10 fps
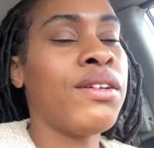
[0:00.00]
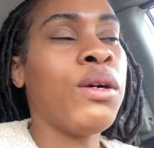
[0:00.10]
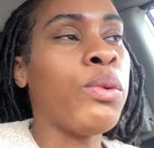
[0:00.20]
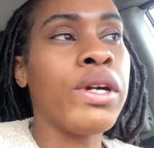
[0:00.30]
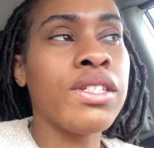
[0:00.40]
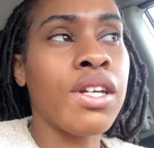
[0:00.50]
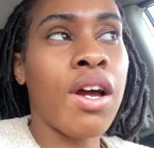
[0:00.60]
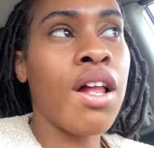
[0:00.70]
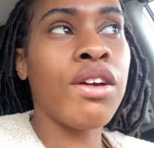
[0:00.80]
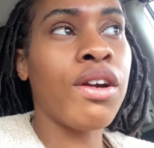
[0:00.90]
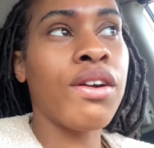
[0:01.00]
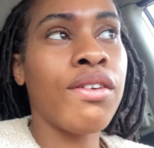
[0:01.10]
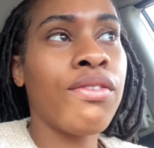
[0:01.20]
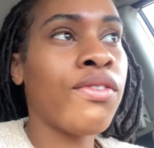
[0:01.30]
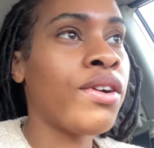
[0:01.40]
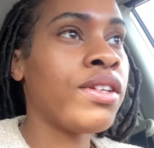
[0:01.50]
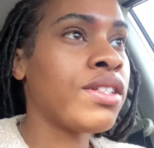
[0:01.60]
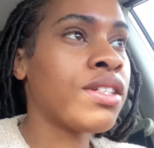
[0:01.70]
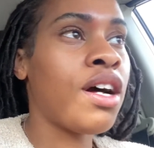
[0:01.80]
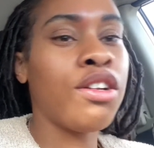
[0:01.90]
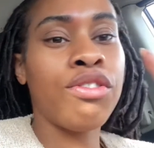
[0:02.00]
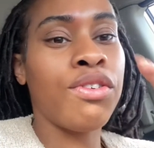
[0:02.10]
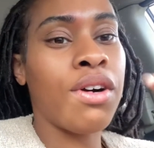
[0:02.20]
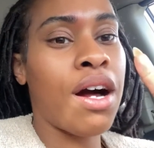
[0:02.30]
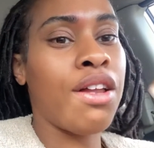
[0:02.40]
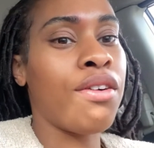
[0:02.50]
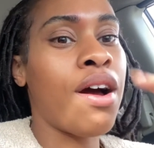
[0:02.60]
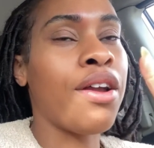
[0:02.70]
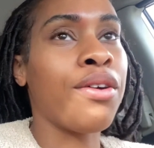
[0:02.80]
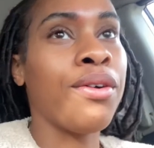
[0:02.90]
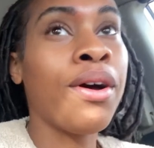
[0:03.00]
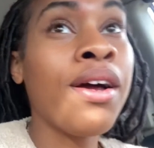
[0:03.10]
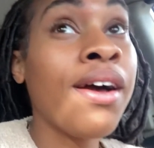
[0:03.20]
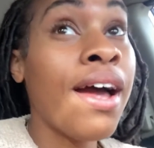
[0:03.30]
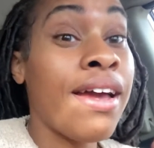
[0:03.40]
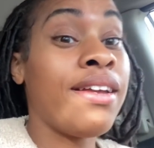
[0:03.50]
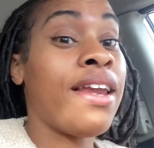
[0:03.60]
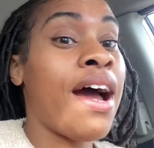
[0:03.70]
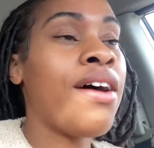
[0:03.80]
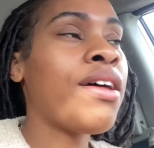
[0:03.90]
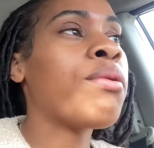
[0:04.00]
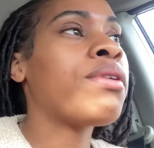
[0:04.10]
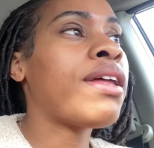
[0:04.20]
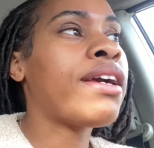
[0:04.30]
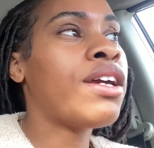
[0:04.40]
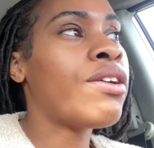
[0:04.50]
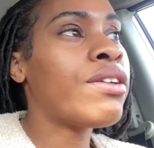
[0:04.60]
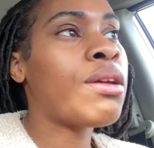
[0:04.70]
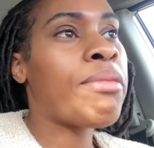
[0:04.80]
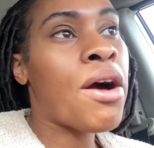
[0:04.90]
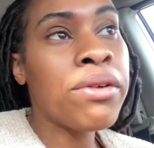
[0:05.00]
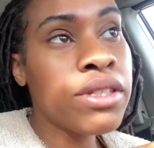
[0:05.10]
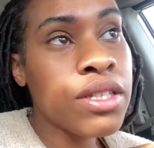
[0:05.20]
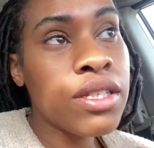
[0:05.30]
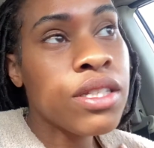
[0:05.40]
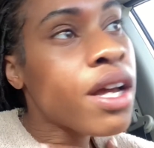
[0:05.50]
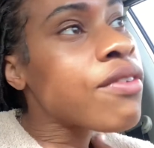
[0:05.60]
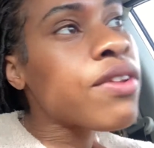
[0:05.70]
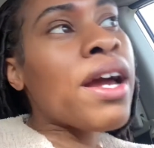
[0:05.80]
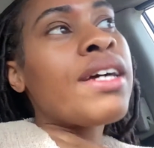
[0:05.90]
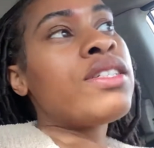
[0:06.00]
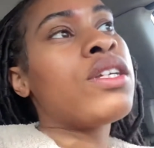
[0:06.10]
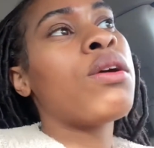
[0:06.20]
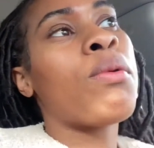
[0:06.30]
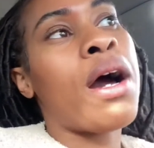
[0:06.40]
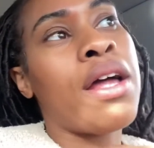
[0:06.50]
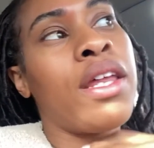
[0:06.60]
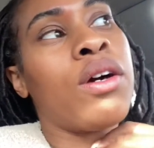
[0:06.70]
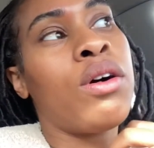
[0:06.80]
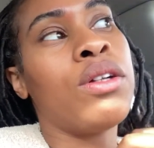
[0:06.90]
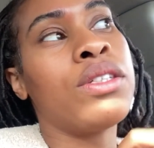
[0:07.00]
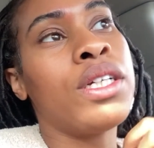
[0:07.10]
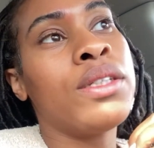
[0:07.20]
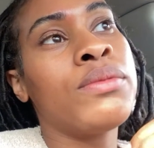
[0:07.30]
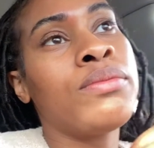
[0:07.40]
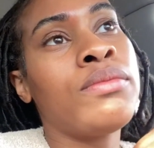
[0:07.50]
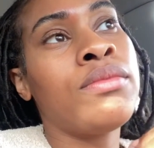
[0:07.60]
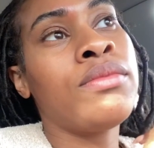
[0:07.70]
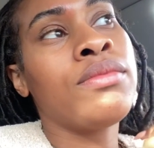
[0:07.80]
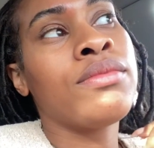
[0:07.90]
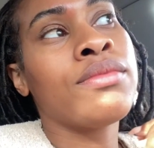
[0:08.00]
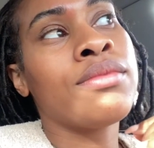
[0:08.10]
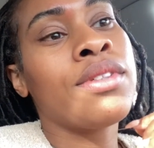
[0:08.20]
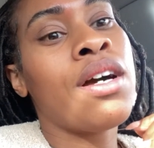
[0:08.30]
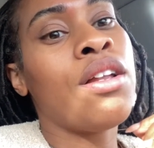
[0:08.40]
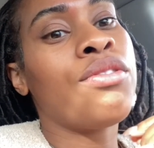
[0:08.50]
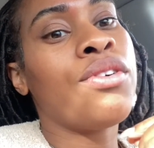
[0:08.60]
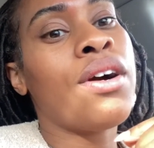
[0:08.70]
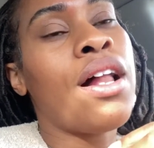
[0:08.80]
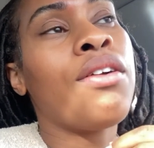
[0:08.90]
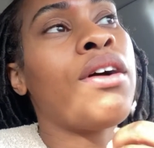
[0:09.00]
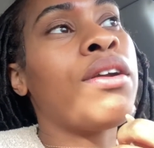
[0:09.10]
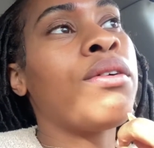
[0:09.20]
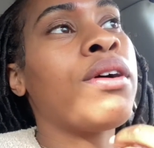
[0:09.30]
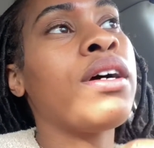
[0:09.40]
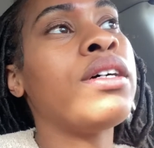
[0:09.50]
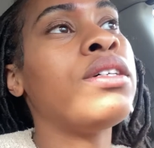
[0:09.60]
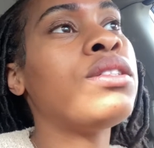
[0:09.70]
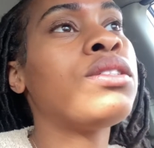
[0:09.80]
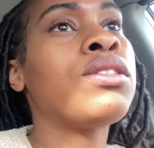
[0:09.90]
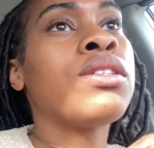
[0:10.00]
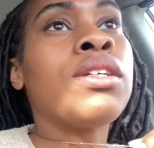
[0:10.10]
where's the color for this colorful Colorado? And now that we're like here in the mountains and stuff, like I see why they called it colorful Colorado, because